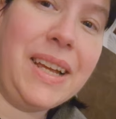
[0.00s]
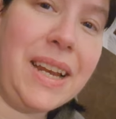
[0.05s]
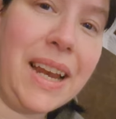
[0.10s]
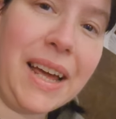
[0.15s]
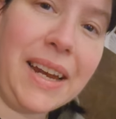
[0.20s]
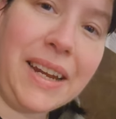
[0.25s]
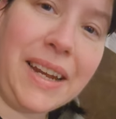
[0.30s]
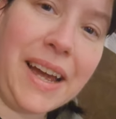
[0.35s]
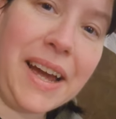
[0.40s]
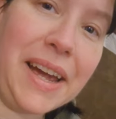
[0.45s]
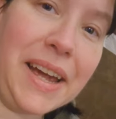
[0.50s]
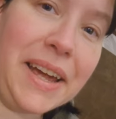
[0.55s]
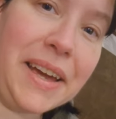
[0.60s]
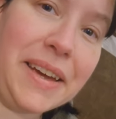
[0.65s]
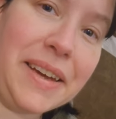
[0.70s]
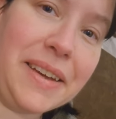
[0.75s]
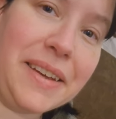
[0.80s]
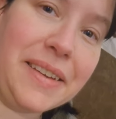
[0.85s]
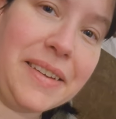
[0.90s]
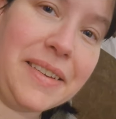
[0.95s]

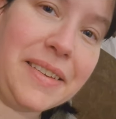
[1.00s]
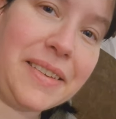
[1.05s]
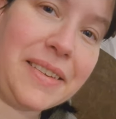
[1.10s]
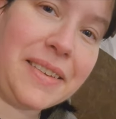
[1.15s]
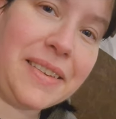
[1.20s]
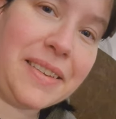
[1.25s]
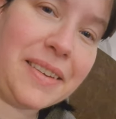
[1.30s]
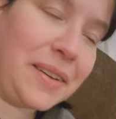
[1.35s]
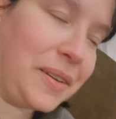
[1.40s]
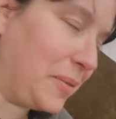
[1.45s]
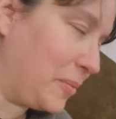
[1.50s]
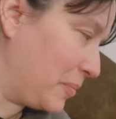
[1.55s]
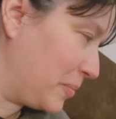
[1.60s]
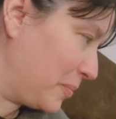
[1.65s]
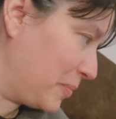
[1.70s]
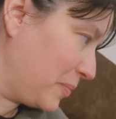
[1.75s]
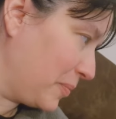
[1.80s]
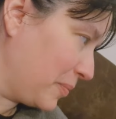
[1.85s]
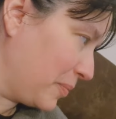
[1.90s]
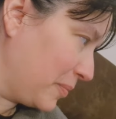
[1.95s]
Gladiators.
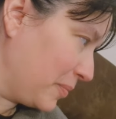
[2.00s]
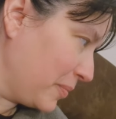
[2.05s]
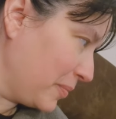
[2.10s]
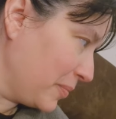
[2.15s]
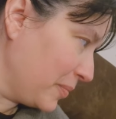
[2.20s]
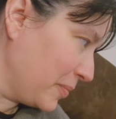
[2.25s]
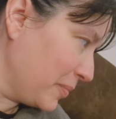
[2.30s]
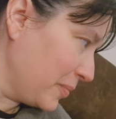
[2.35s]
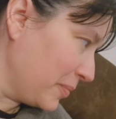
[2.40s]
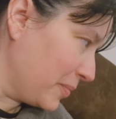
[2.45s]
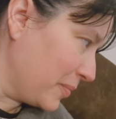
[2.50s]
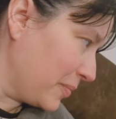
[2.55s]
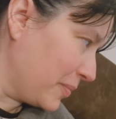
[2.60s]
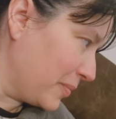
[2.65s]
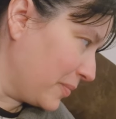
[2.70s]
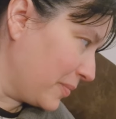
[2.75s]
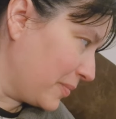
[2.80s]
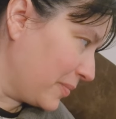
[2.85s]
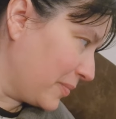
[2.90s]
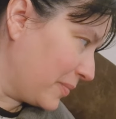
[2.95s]
And
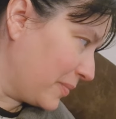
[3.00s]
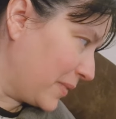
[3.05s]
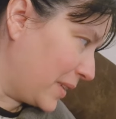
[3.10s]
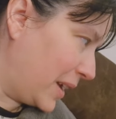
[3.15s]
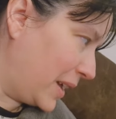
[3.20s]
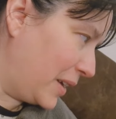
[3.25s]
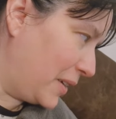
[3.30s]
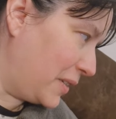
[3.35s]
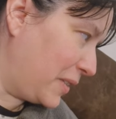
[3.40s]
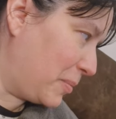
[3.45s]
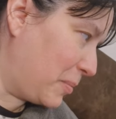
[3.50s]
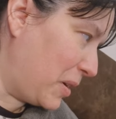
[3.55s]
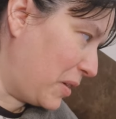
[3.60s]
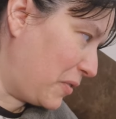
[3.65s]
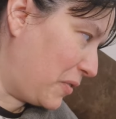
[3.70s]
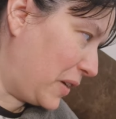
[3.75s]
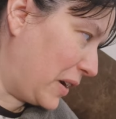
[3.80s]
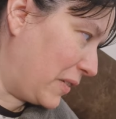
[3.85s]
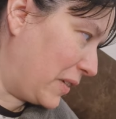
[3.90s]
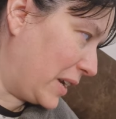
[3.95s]
who's my
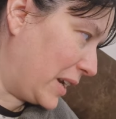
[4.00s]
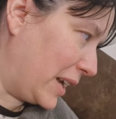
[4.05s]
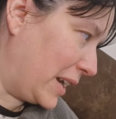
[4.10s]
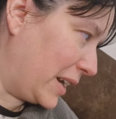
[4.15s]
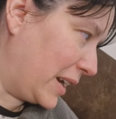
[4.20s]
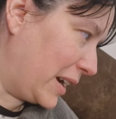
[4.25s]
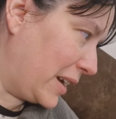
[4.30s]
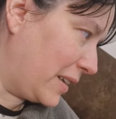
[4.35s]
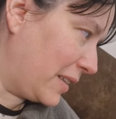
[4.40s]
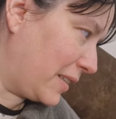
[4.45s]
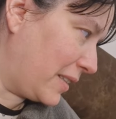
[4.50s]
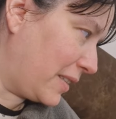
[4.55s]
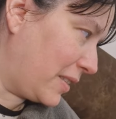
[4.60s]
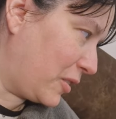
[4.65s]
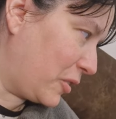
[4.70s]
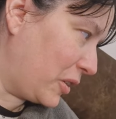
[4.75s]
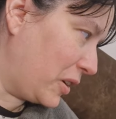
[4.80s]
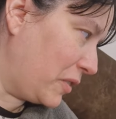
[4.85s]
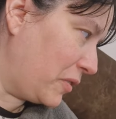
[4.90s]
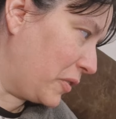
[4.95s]
favourite gladiators?
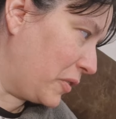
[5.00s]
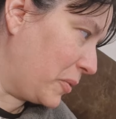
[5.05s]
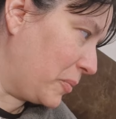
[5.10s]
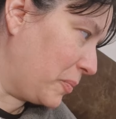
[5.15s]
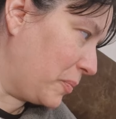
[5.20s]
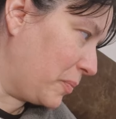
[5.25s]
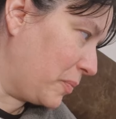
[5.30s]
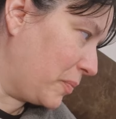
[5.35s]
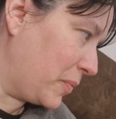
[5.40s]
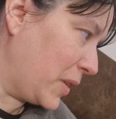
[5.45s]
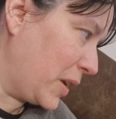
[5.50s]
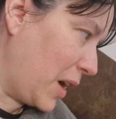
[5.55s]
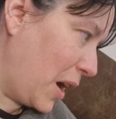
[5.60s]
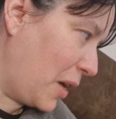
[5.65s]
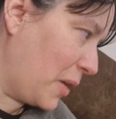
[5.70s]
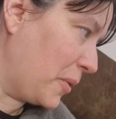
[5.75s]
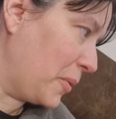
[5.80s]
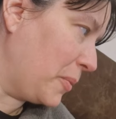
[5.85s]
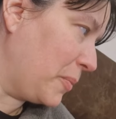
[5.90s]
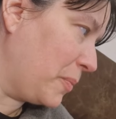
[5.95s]
Three of them.
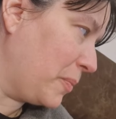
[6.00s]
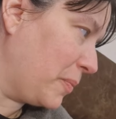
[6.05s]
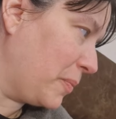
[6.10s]
Go.